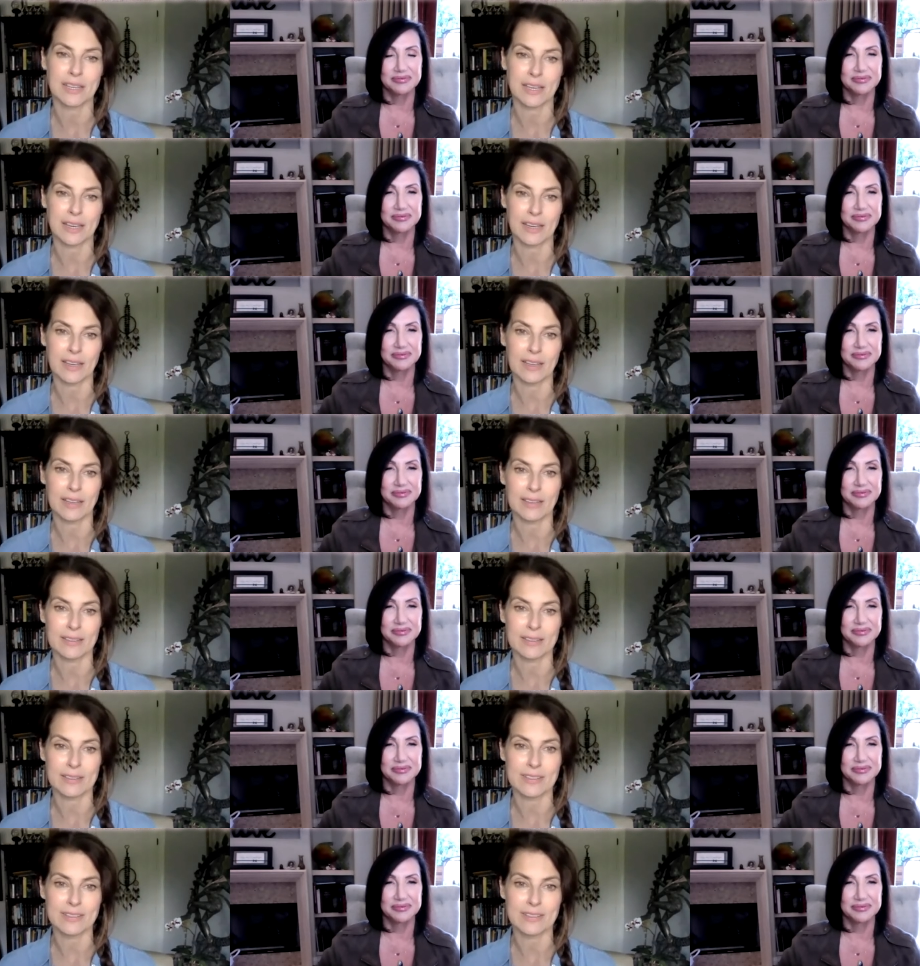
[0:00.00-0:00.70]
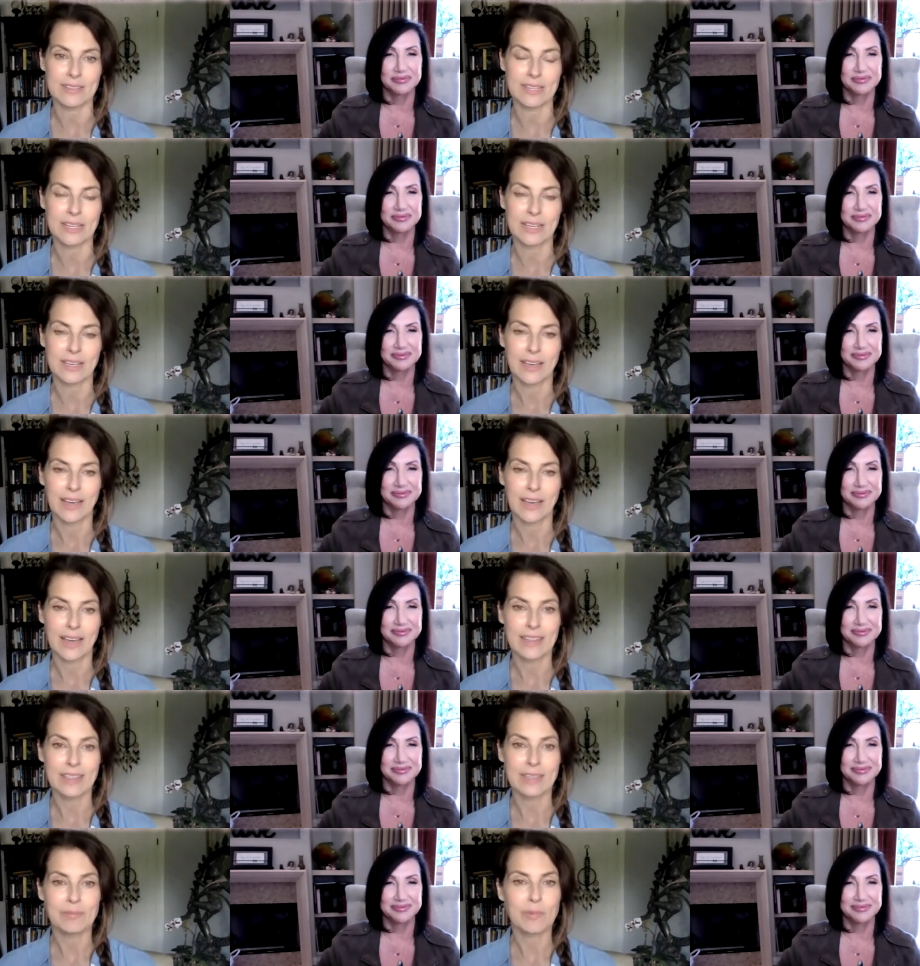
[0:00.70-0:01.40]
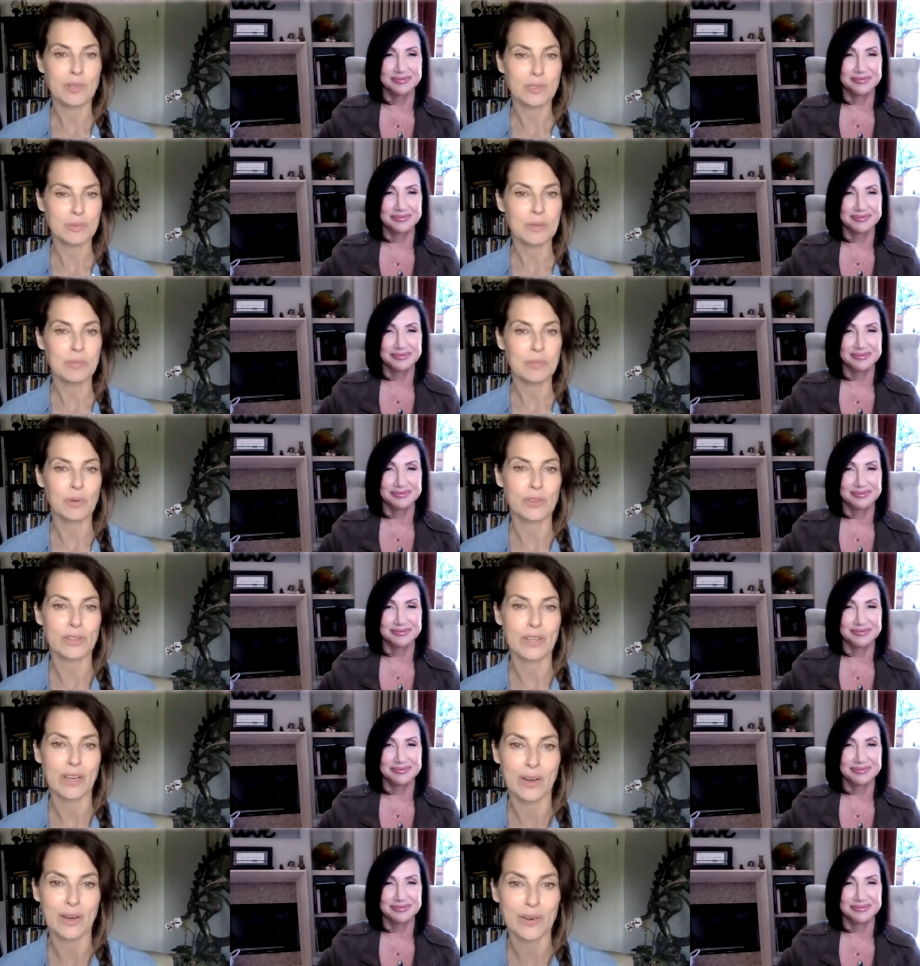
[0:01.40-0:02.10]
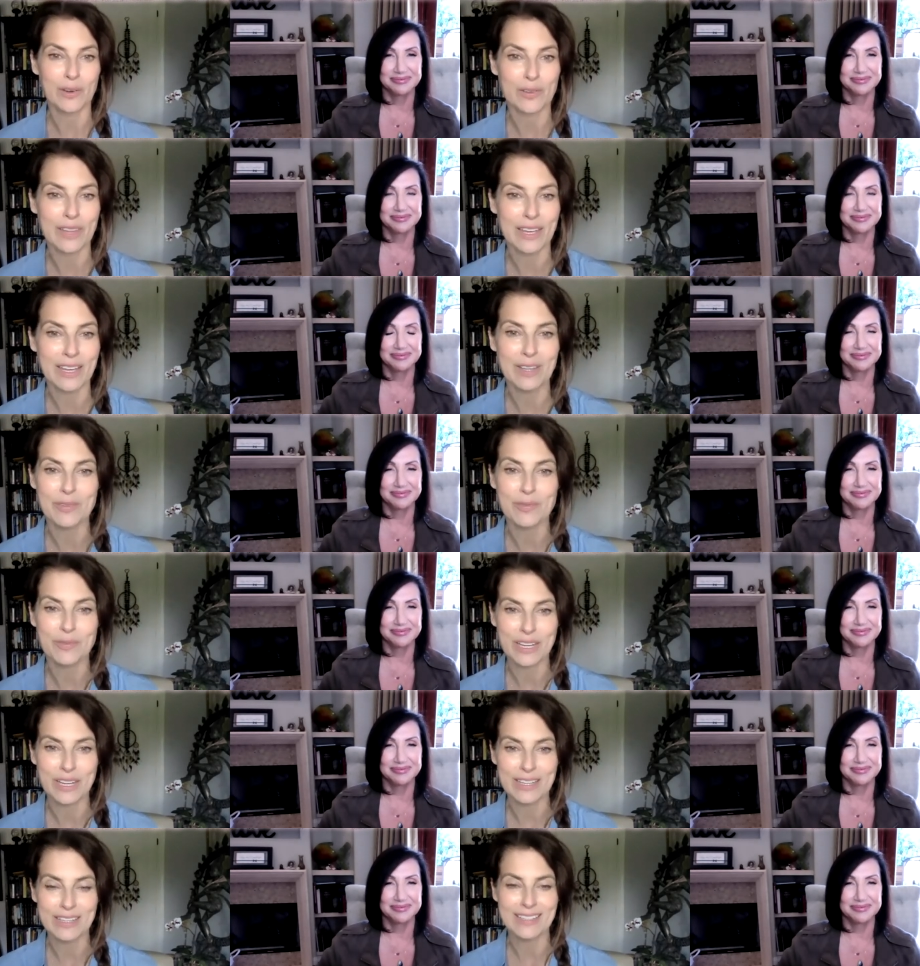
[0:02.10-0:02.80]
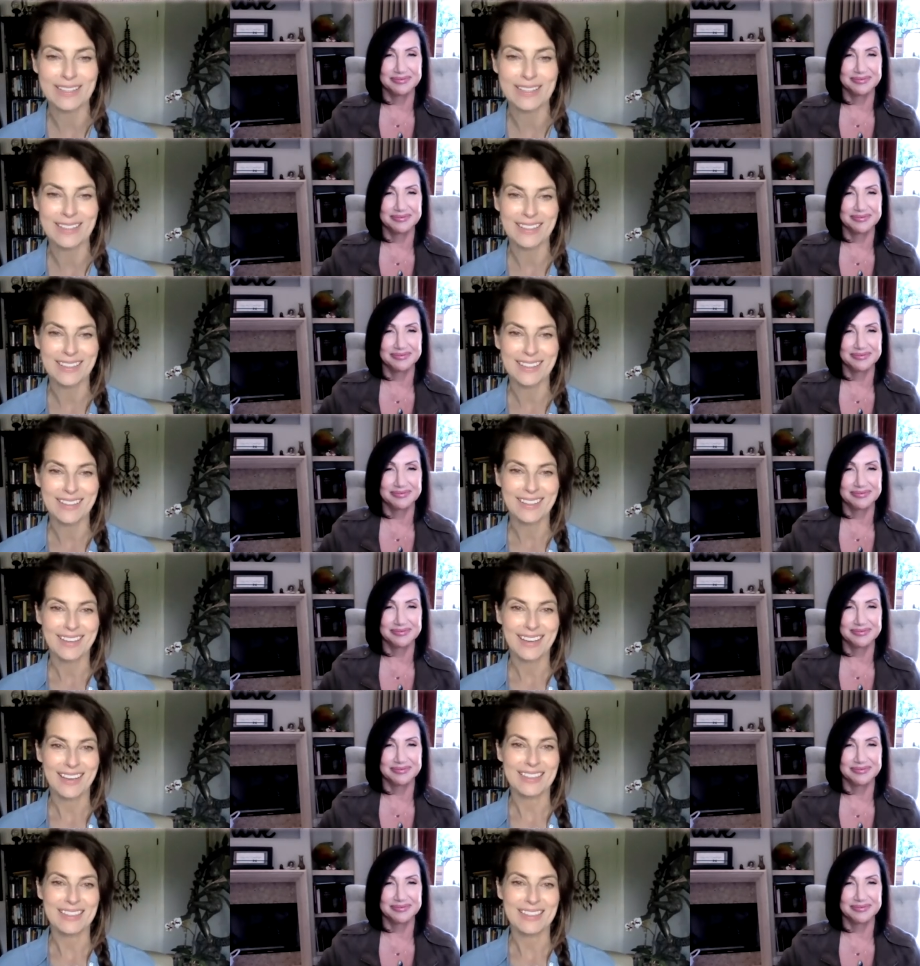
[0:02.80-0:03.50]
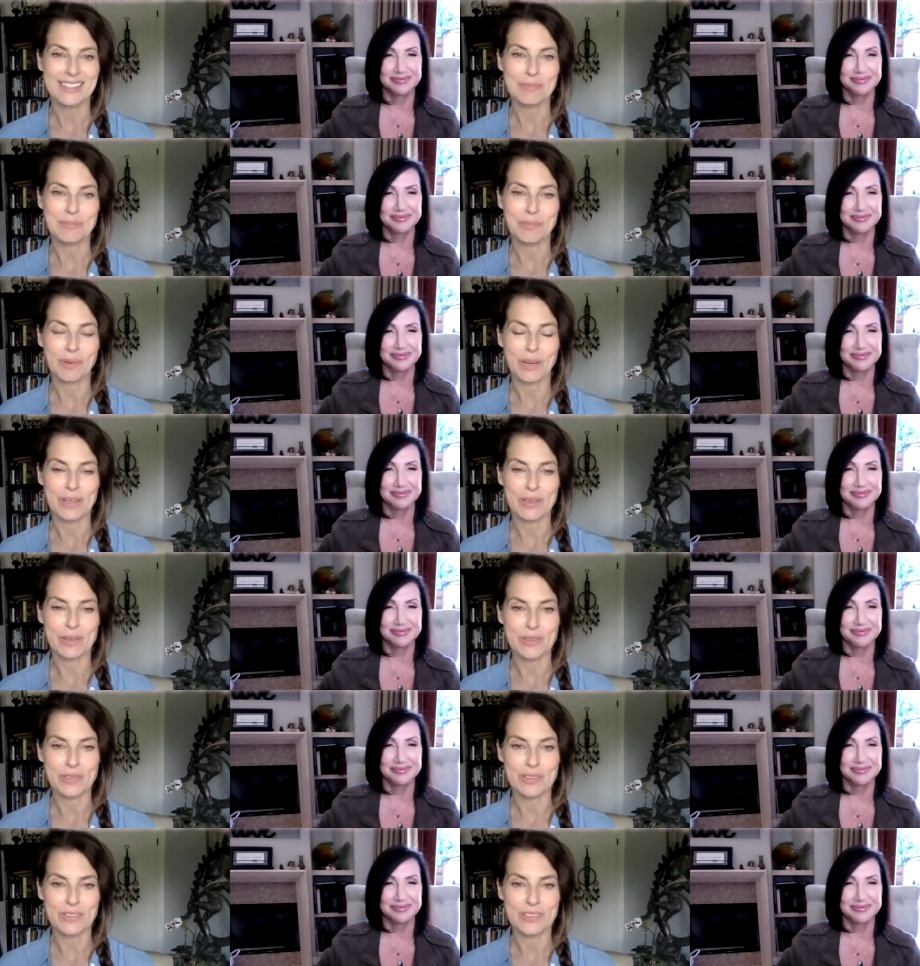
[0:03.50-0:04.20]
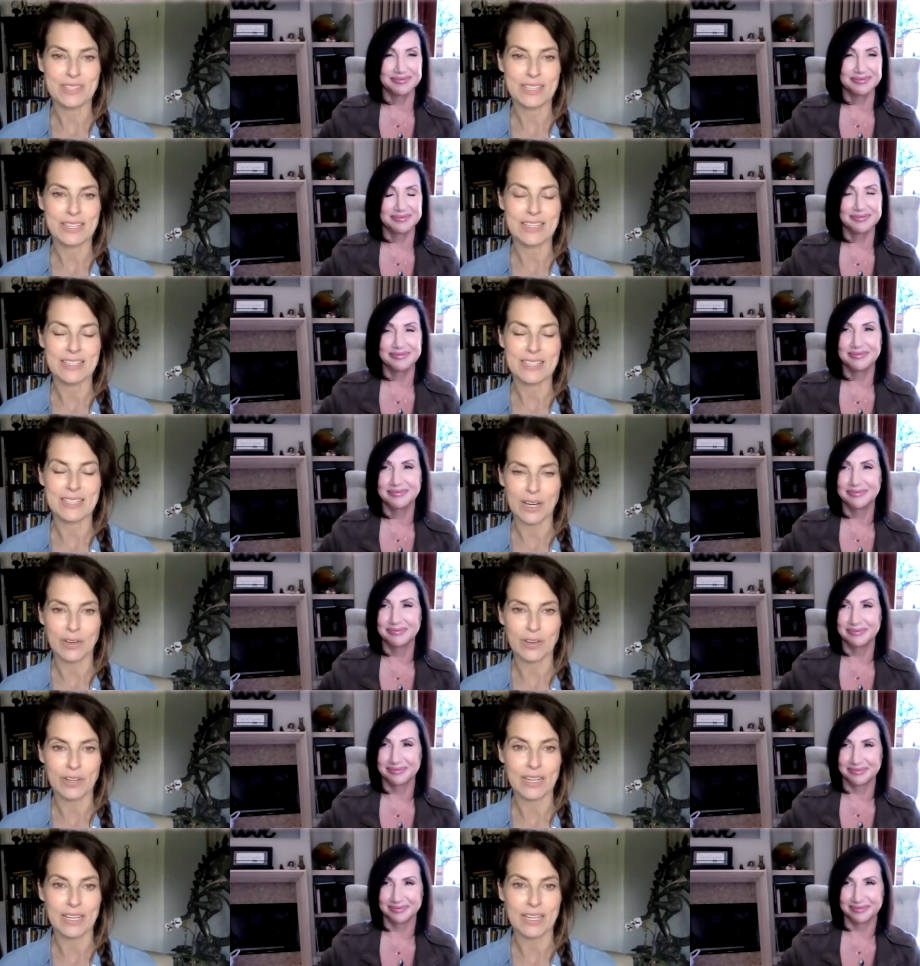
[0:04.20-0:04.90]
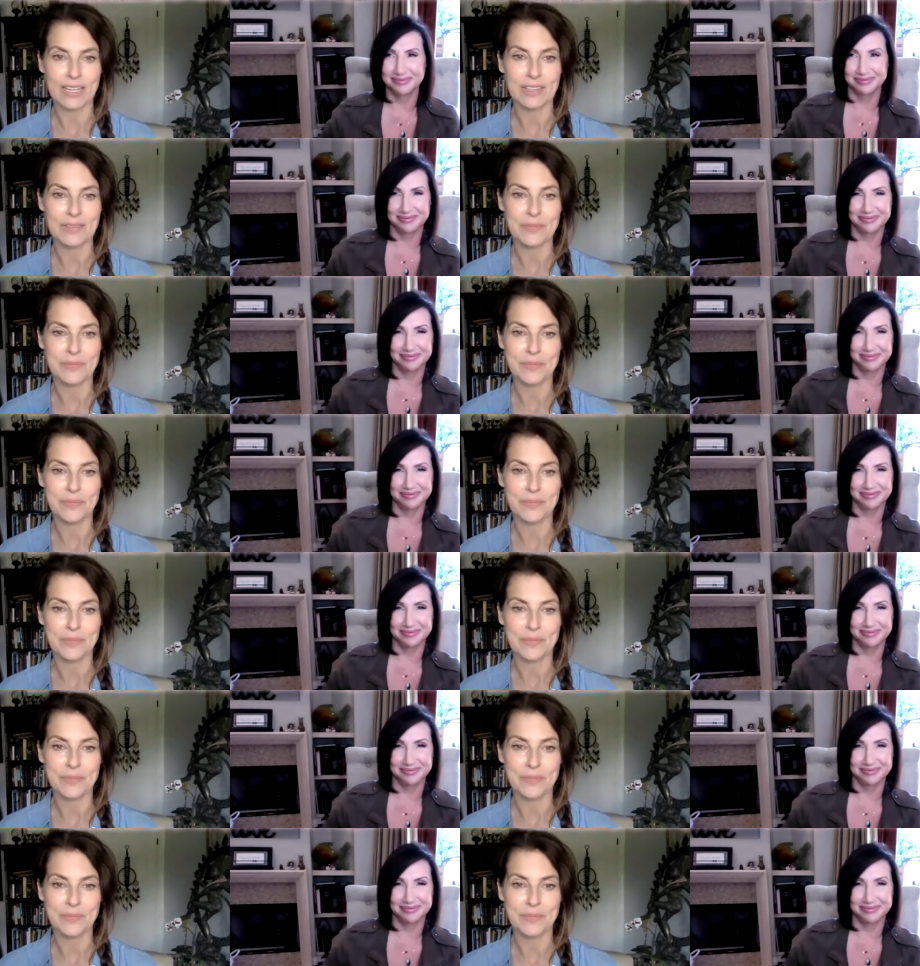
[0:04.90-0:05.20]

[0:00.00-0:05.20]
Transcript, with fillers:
Speaker 1: And I think most people know they can read at this point who is in integrity.